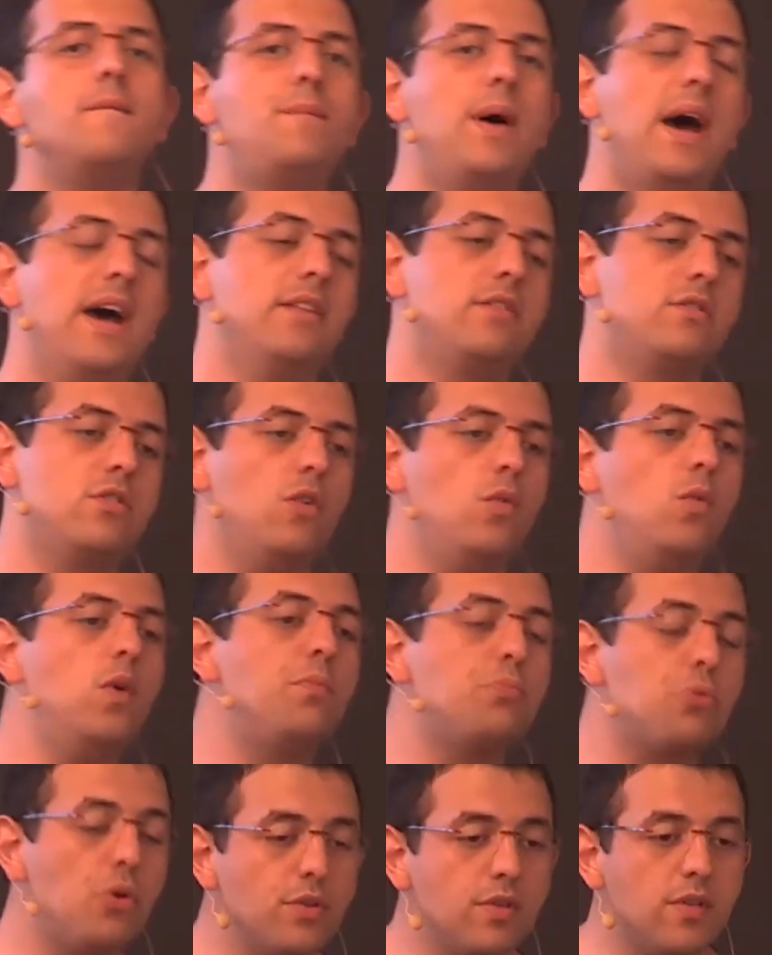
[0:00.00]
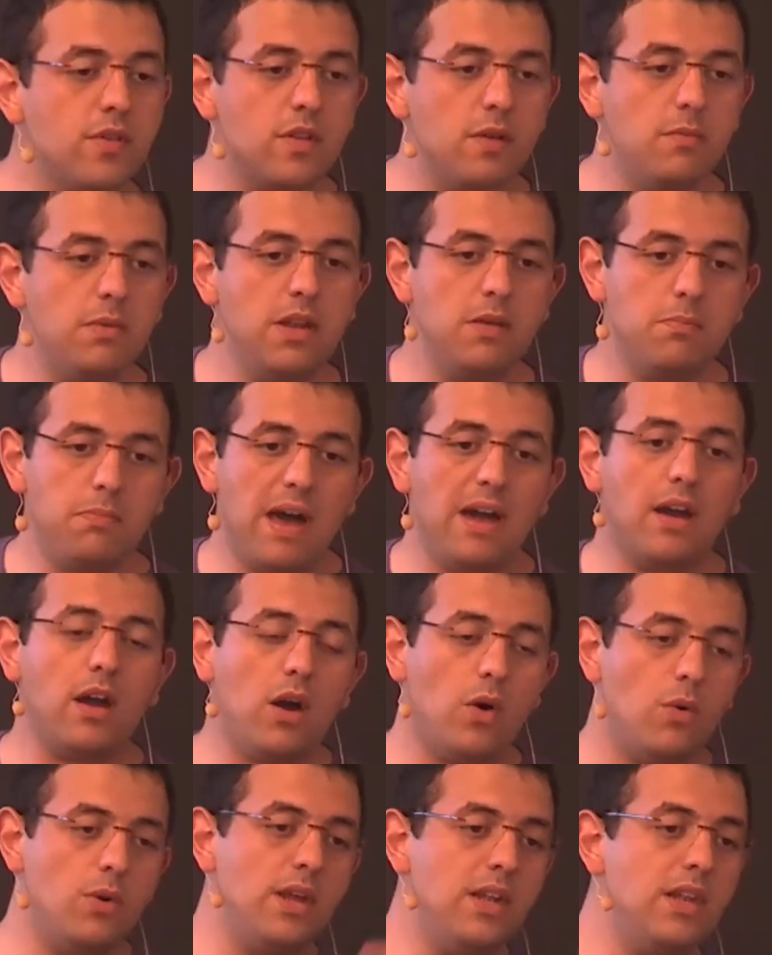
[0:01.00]
but we process them in the
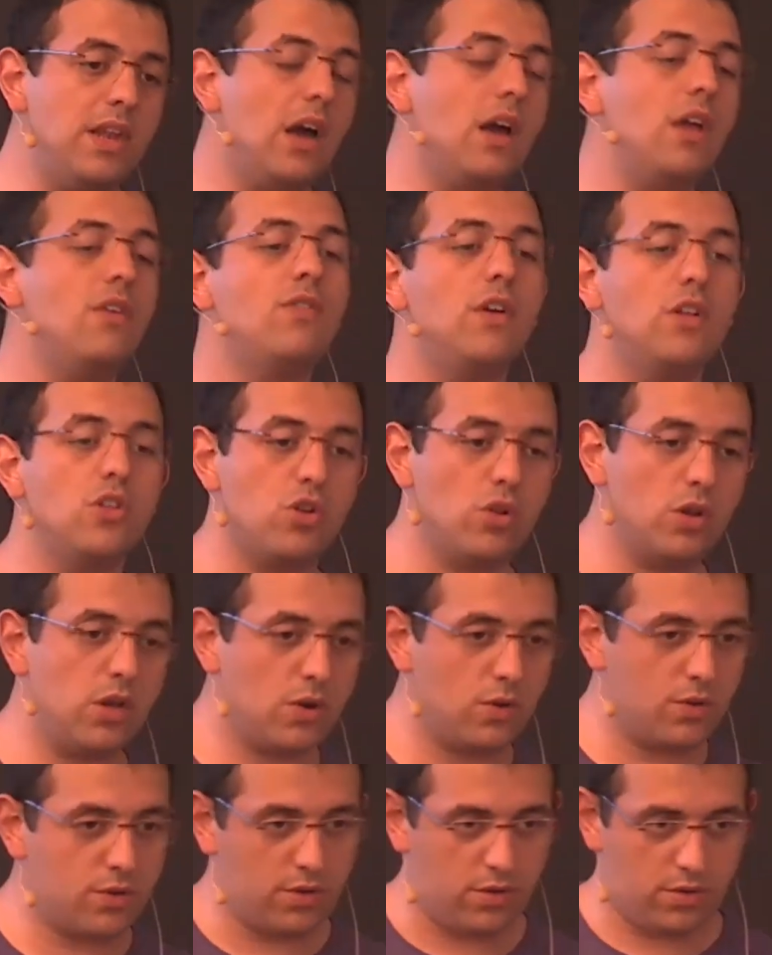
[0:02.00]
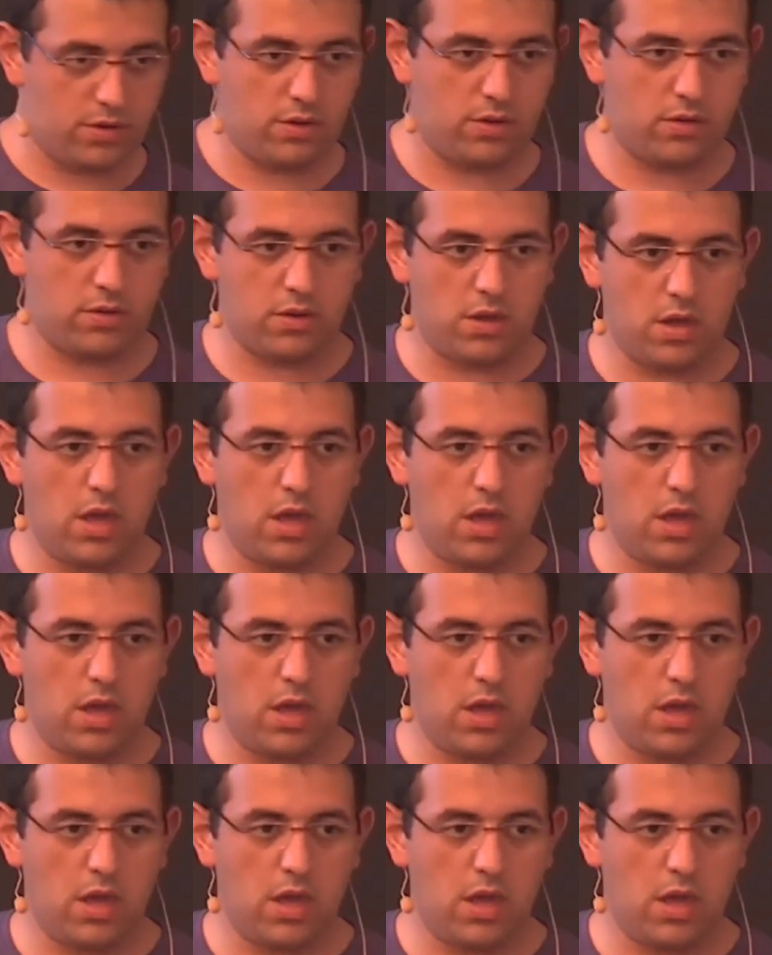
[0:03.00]
background and they are eventually consistent.